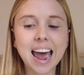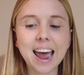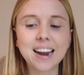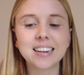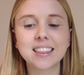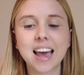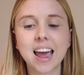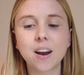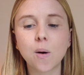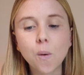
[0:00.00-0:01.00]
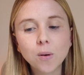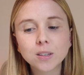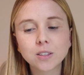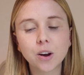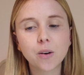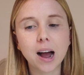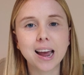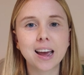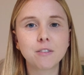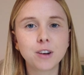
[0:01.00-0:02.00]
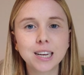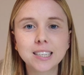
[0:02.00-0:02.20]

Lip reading: And then also I had really